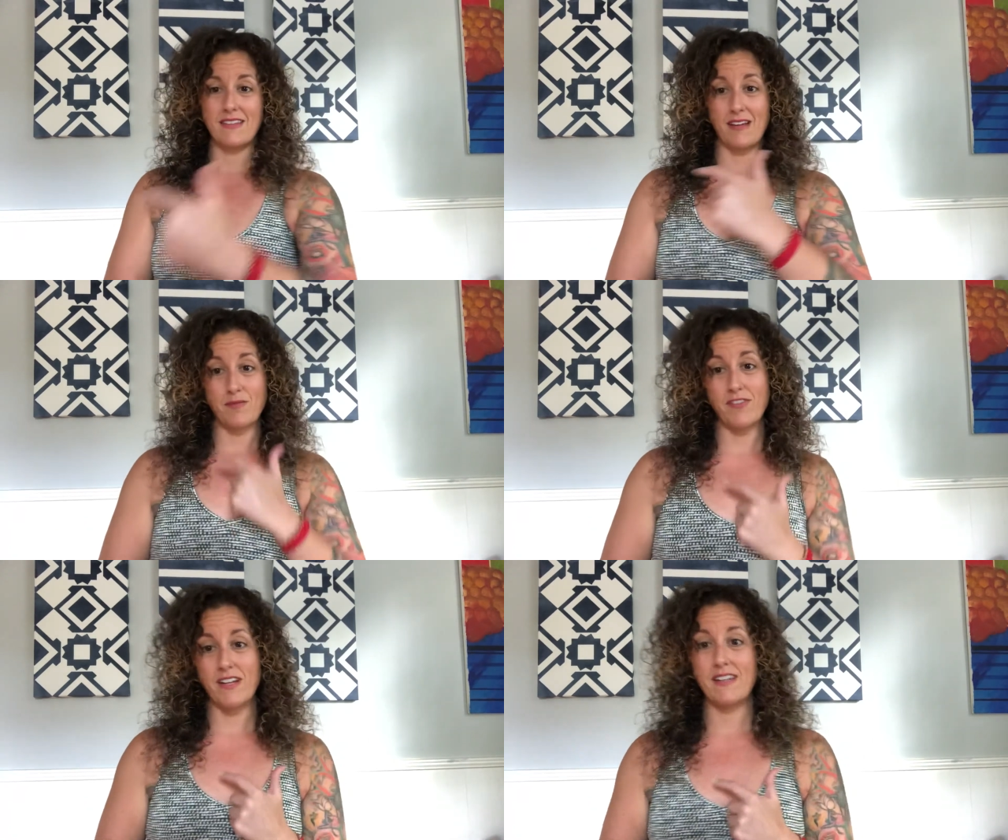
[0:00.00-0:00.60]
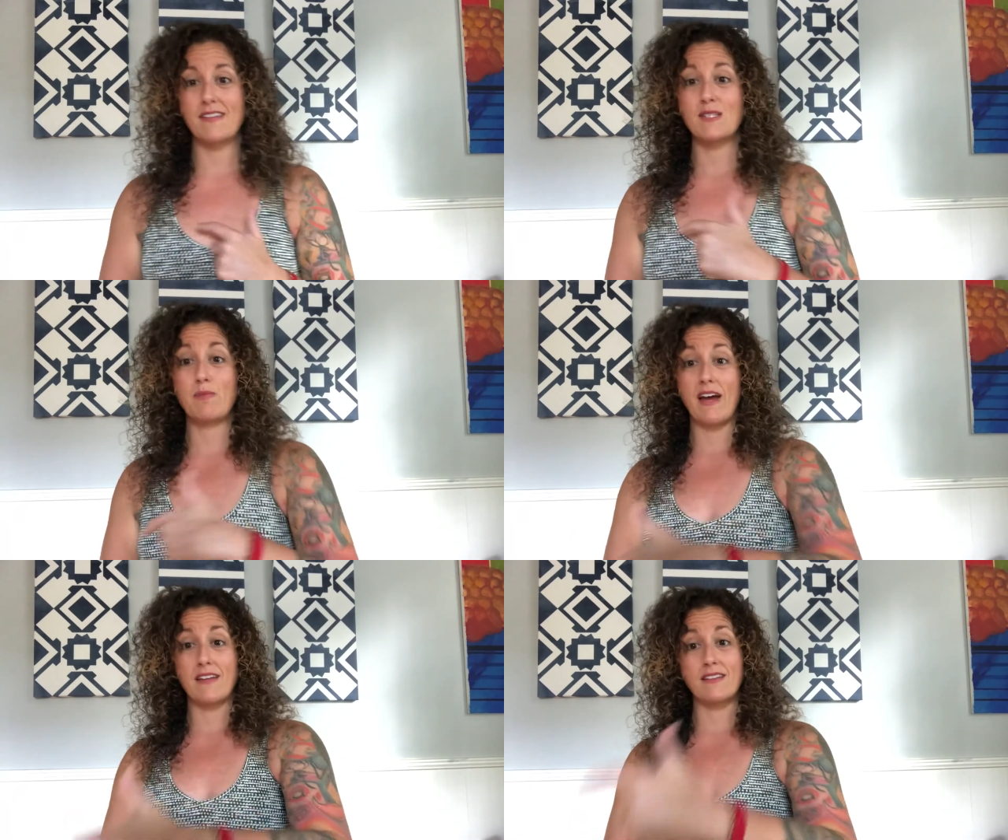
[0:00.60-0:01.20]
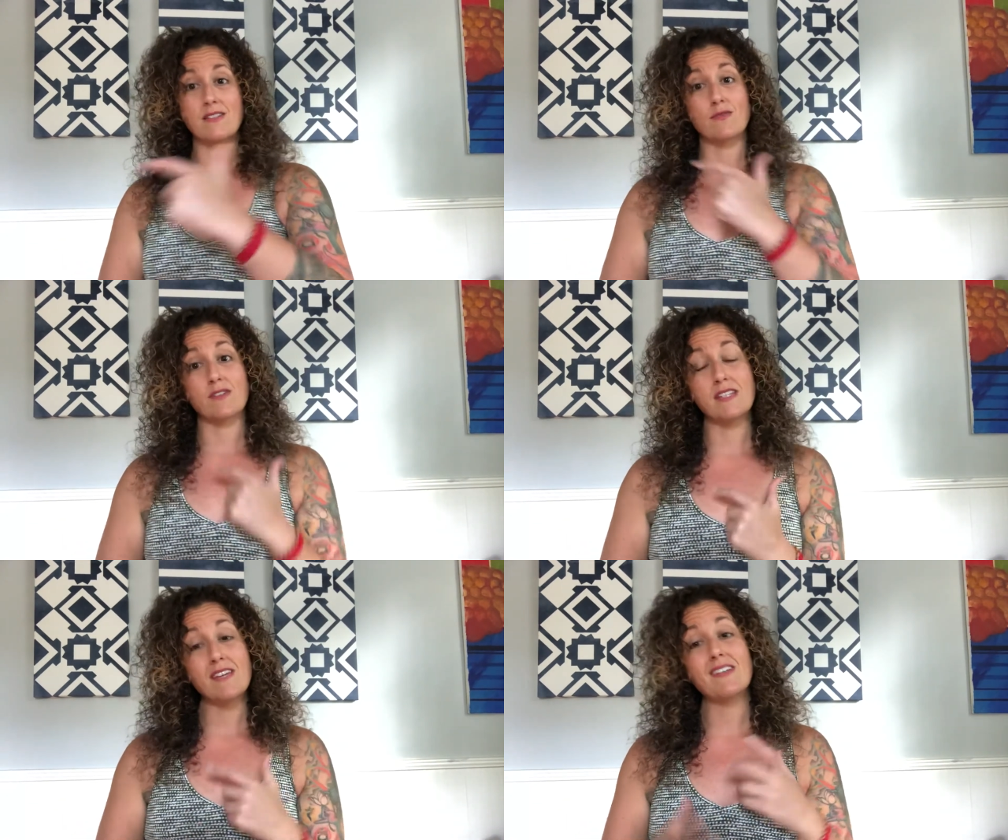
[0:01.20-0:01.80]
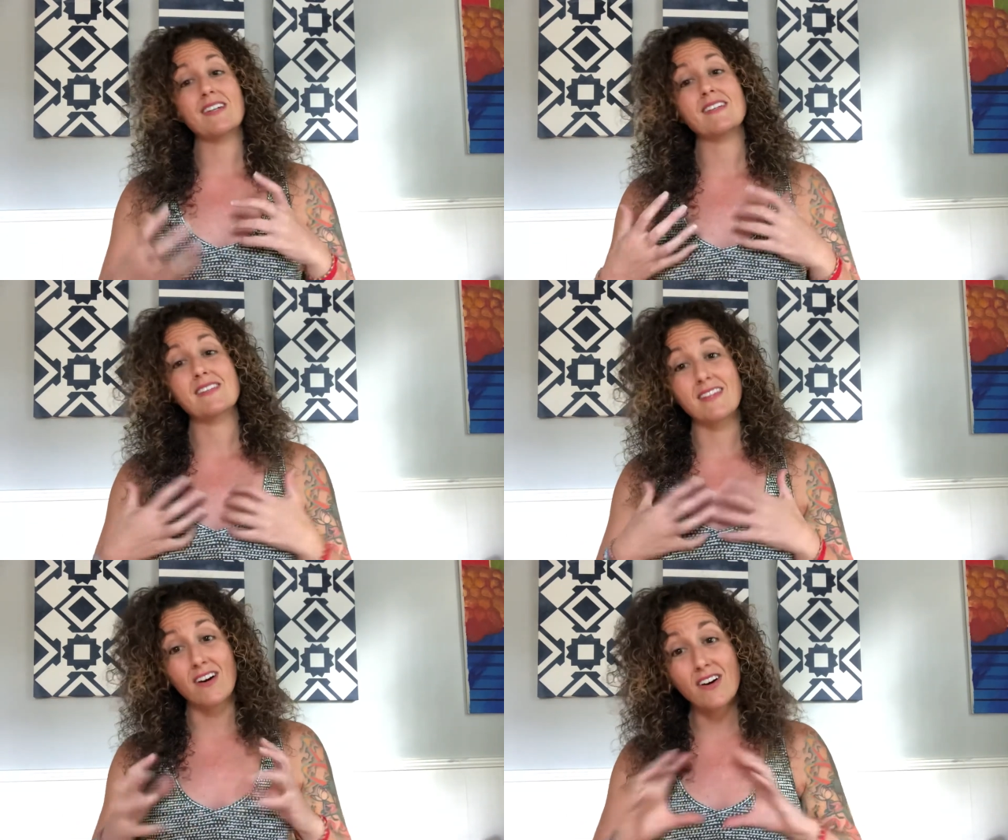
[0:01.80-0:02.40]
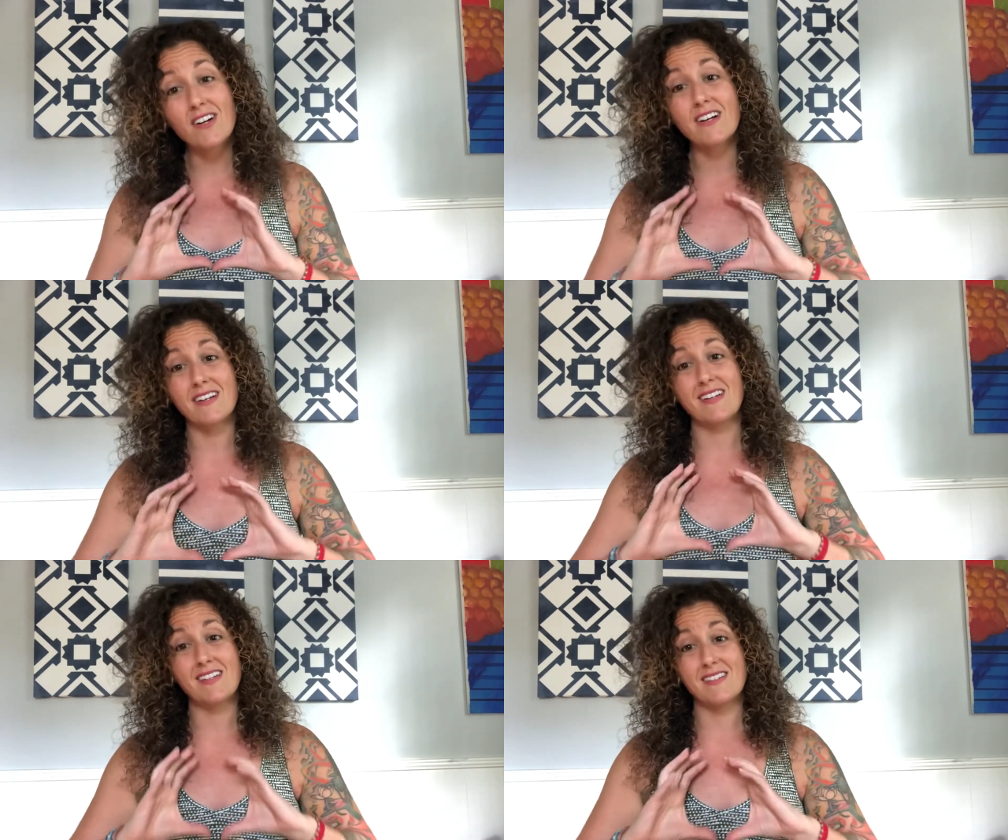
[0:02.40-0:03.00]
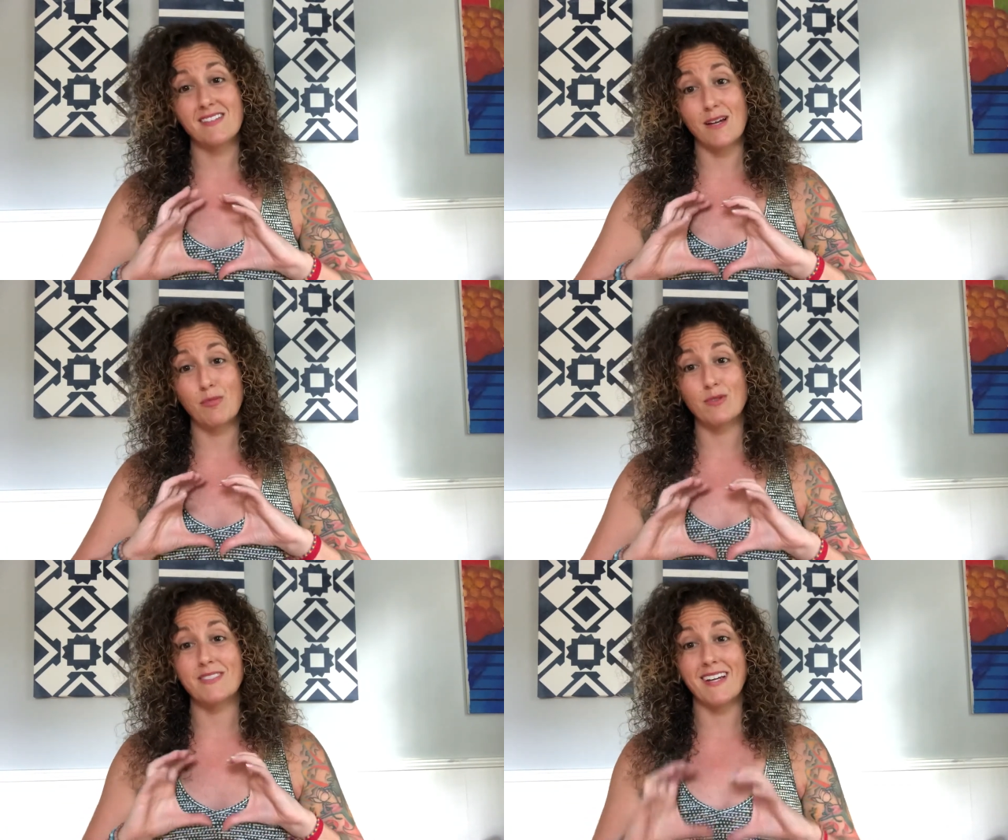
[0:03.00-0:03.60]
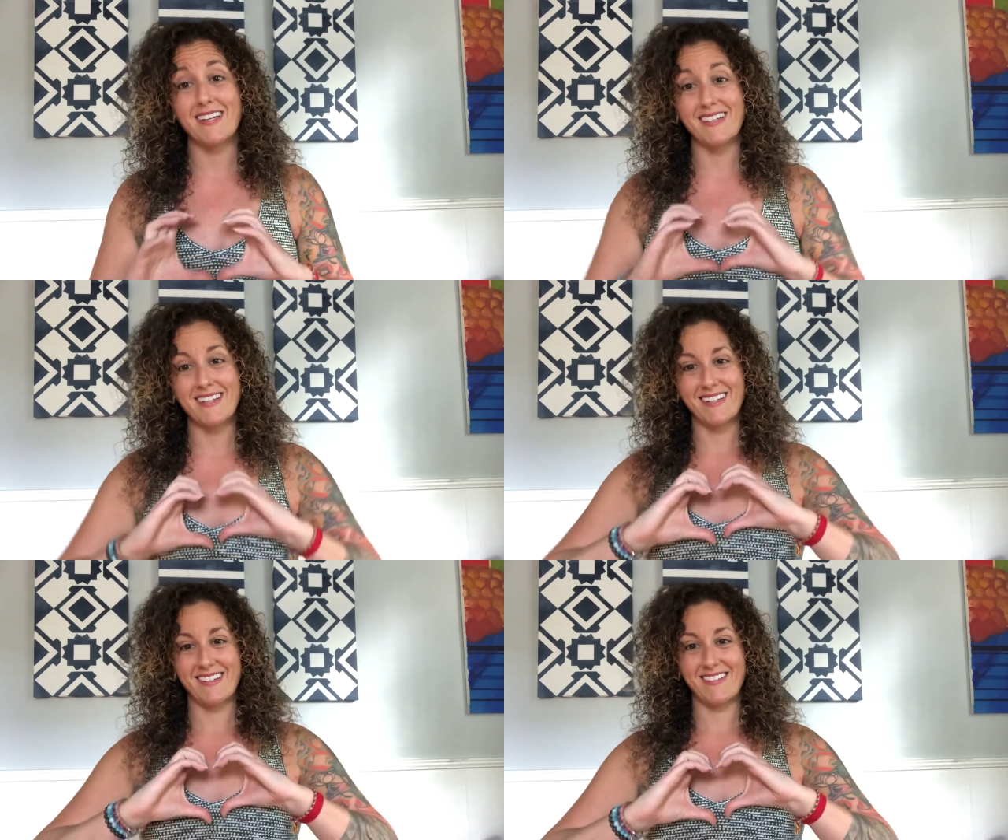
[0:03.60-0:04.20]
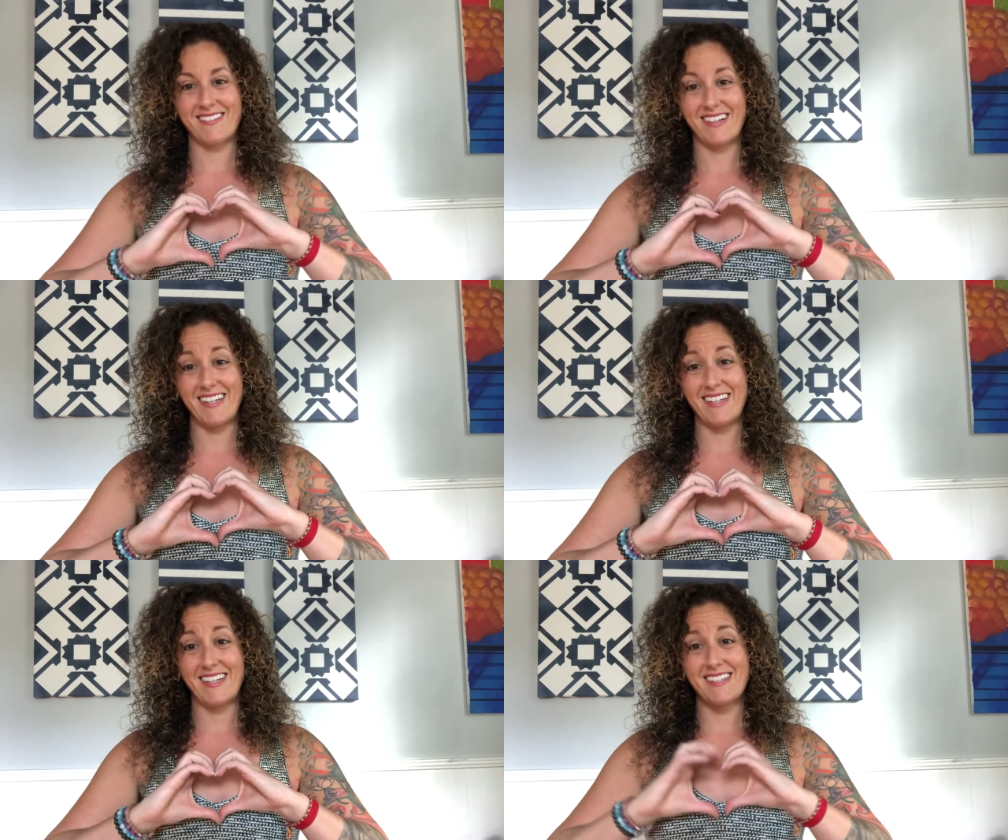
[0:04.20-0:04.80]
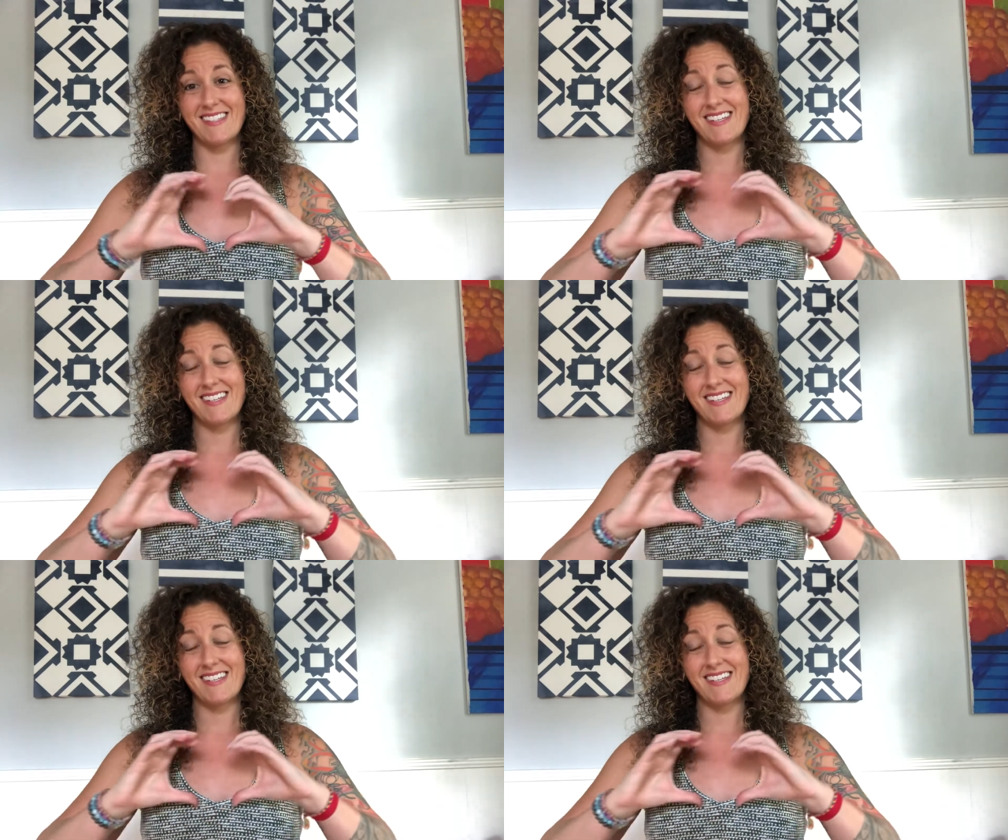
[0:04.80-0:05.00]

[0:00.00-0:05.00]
I'm finding this balance of receiving, because the heart is double-sided, right?